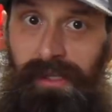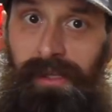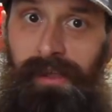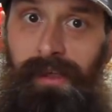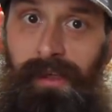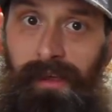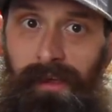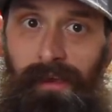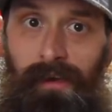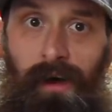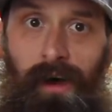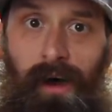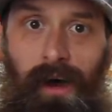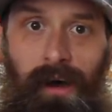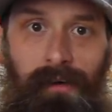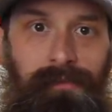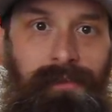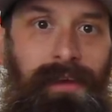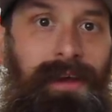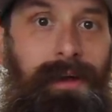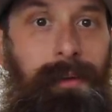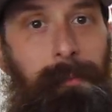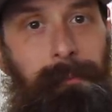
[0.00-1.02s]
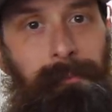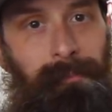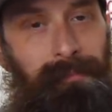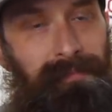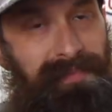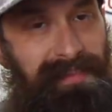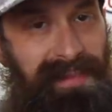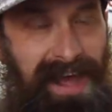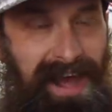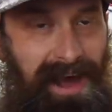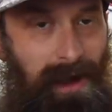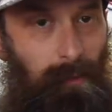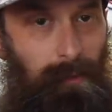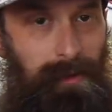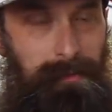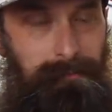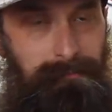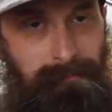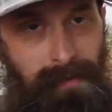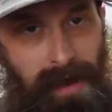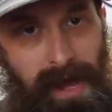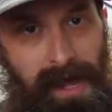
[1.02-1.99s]
the key off, now
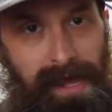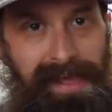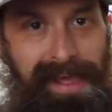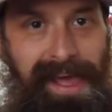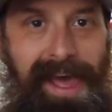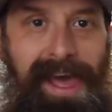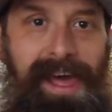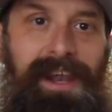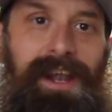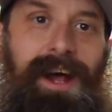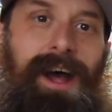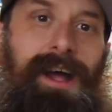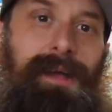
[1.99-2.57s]
in my head,